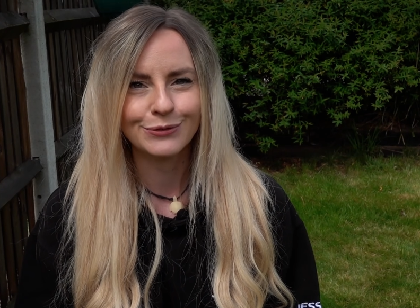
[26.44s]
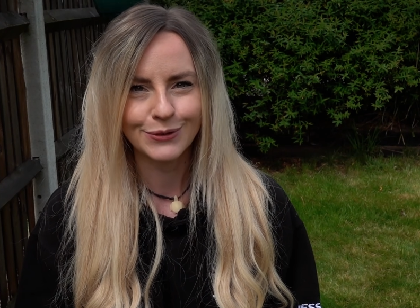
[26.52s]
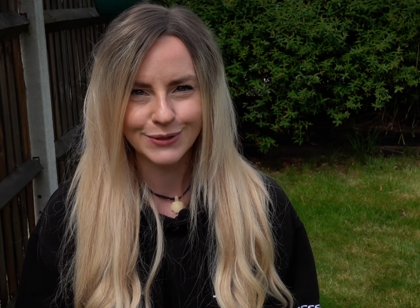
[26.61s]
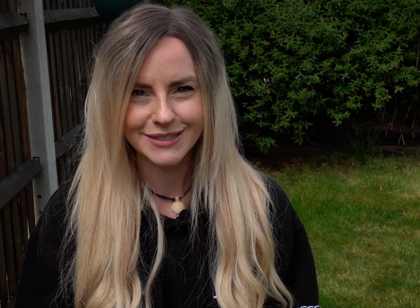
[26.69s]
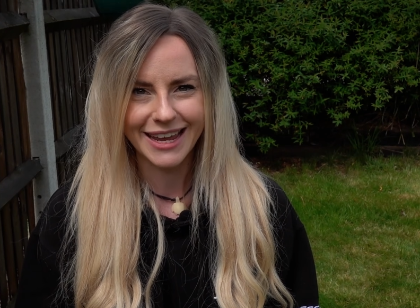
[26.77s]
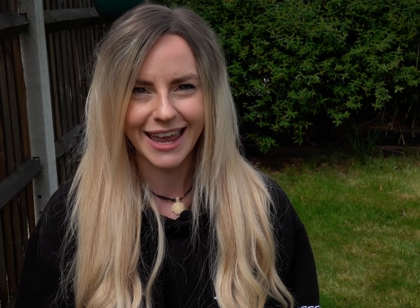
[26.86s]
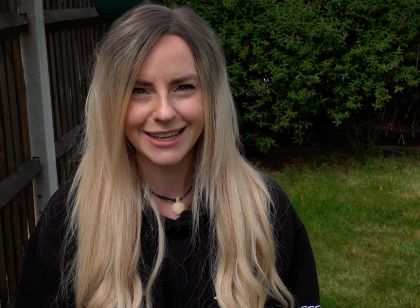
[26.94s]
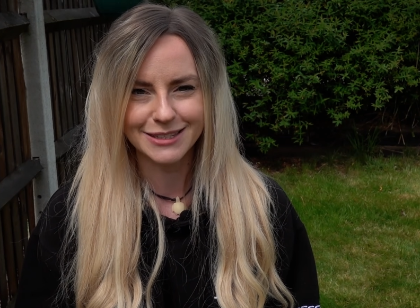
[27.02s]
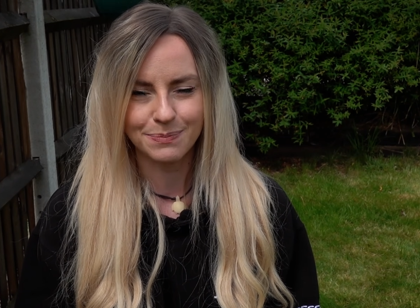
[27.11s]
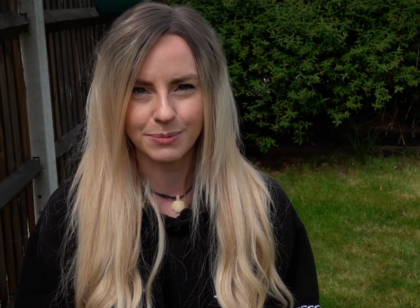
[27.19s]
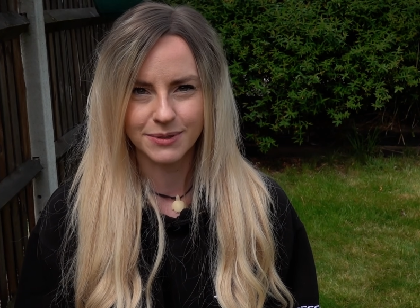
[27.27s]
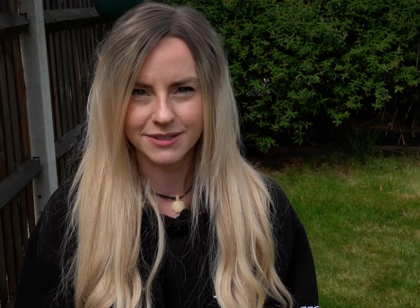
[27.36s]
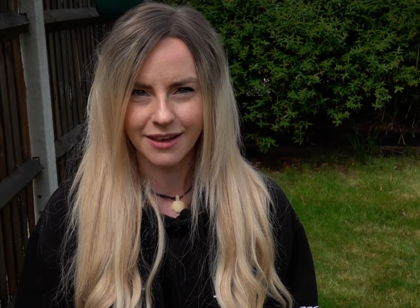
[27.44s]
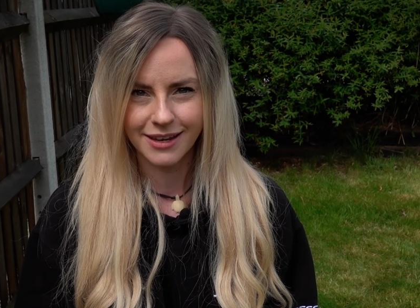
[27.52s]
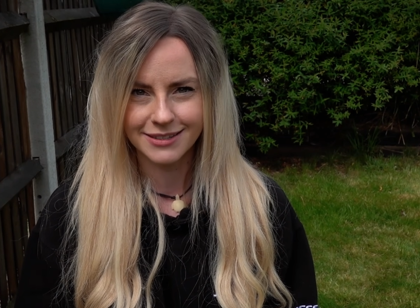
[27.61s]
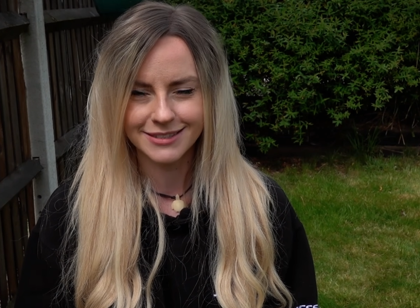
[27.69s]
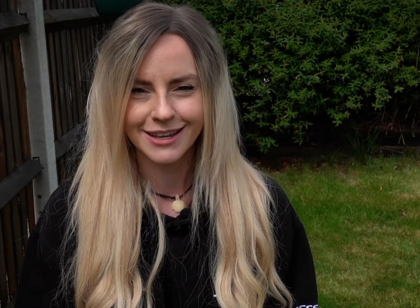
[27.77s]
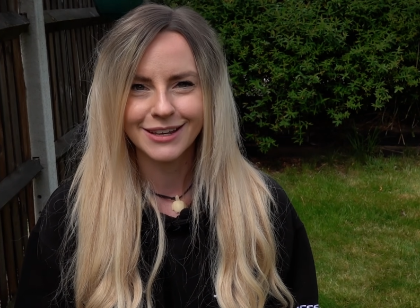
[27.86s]
48 to be
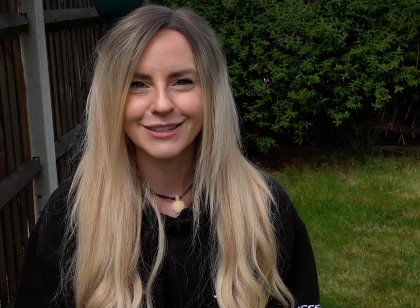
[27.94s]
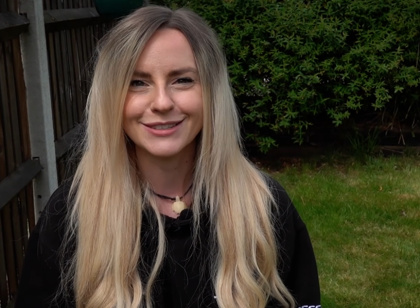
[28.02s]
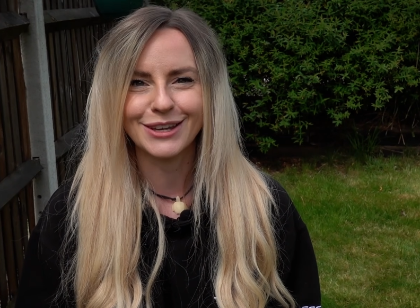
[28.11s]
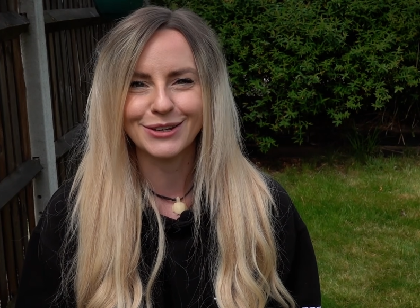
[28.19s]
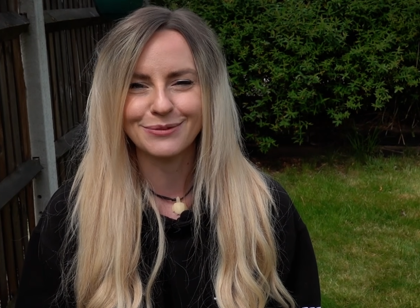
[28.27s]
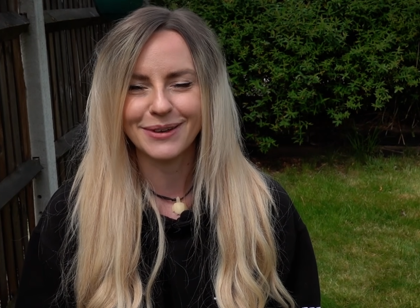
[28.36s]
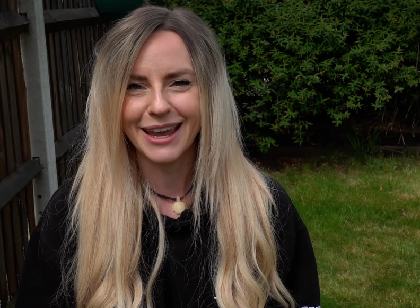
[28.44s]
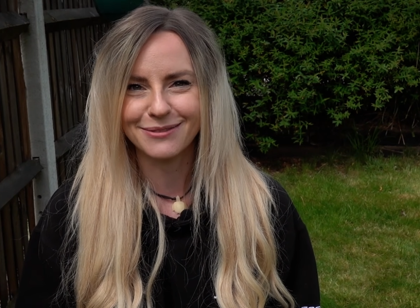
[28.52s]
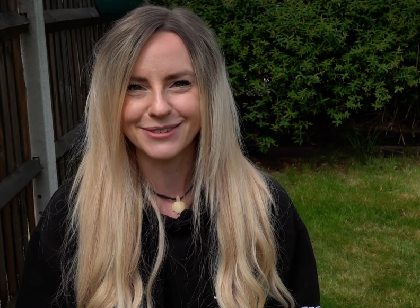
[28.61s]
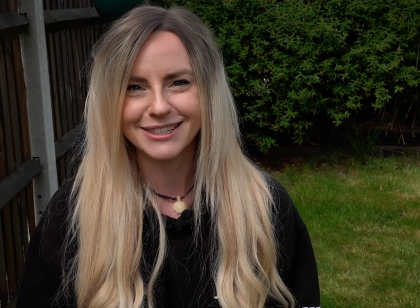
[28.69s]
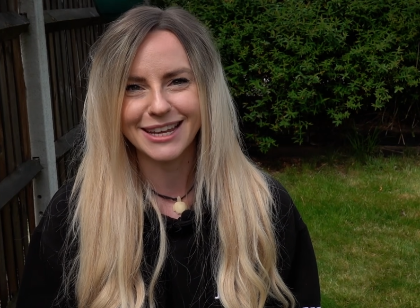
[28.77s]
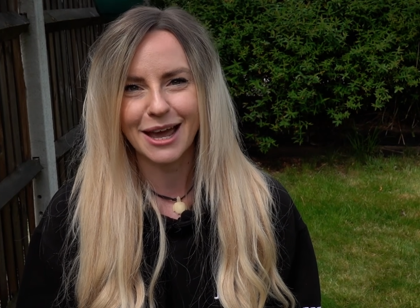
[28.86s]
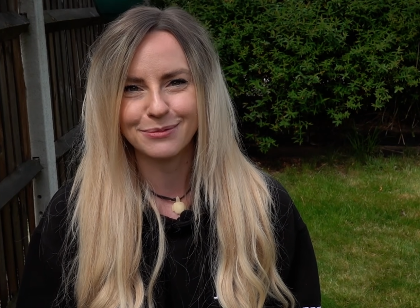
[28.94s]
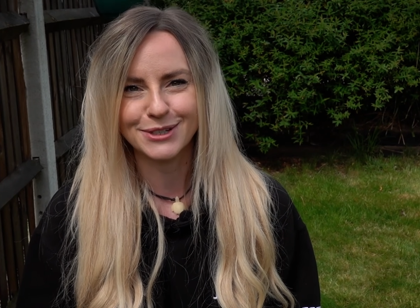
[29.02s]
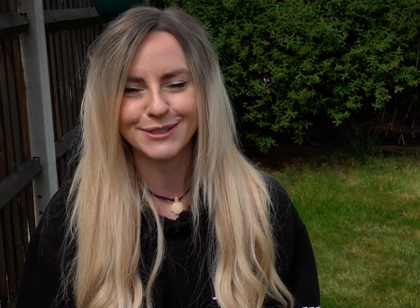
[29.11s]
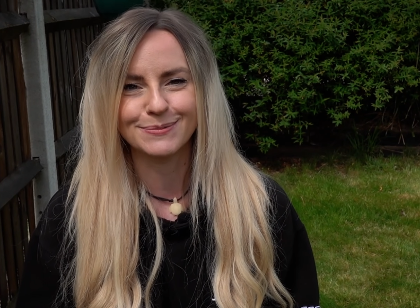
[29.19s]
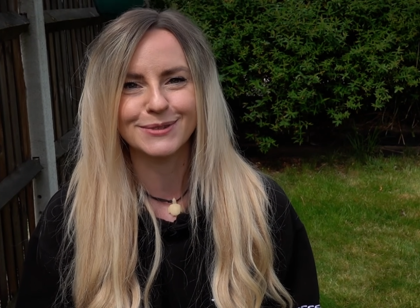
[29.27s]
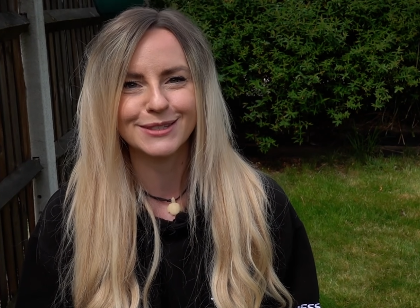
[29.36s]
precise, so you'll be able to
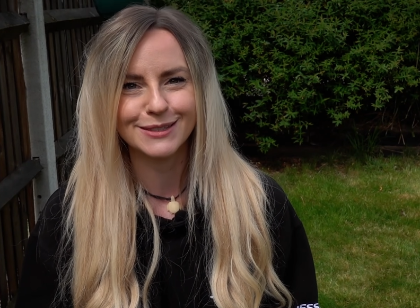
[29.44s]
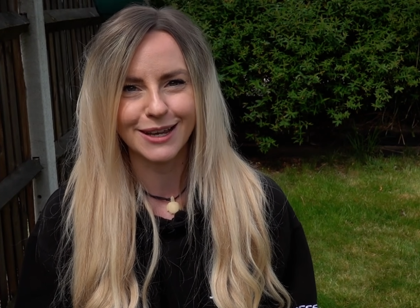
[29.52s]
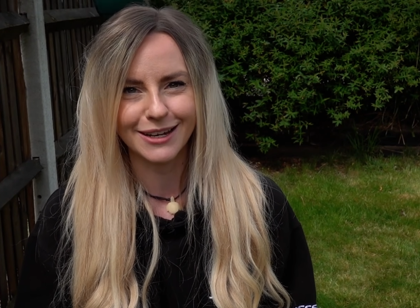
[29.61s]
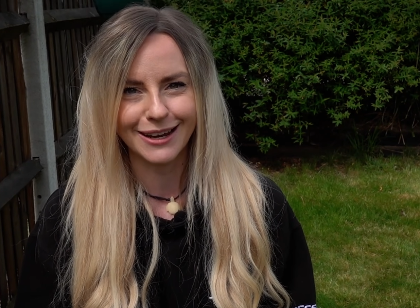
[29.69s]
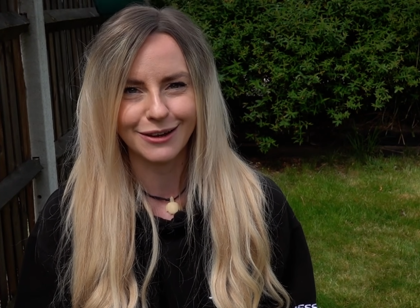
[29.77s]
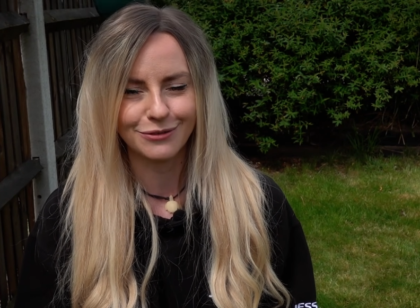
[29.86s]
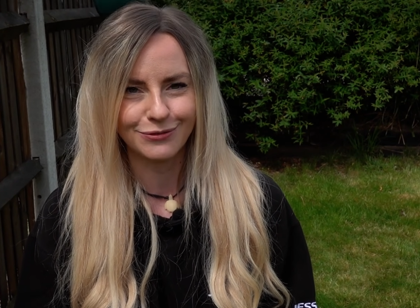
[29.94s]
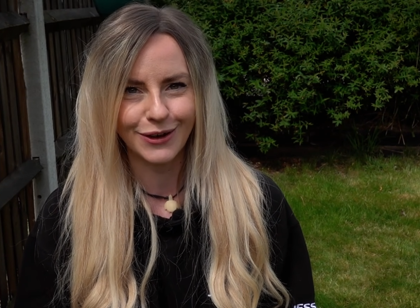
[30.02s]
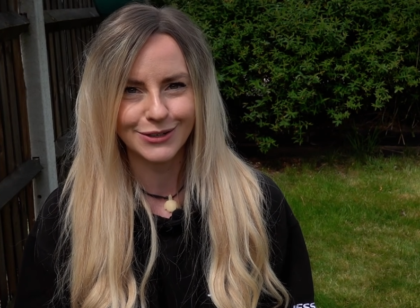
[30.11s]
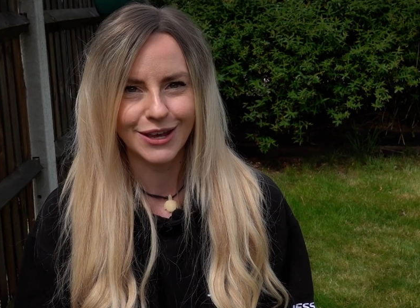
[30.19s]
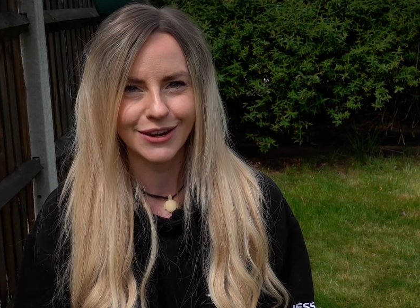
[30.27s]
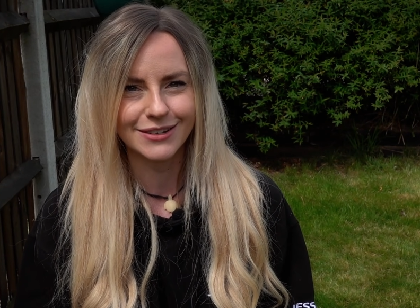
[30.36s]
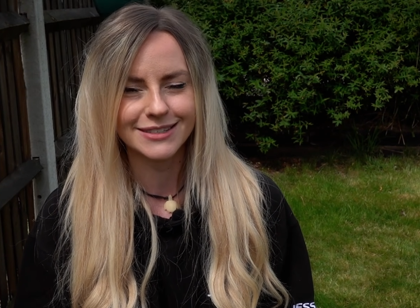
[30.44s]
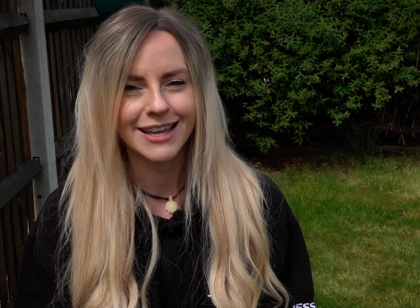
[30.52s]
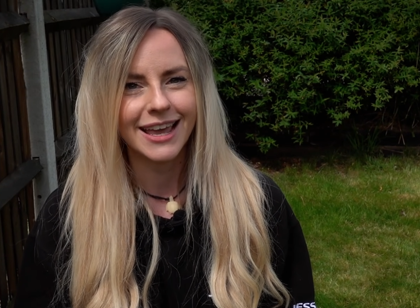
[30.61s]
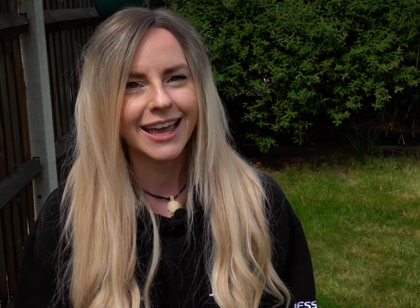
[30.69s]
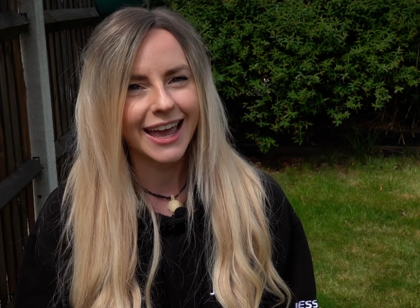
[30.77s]
capture some stunning photos,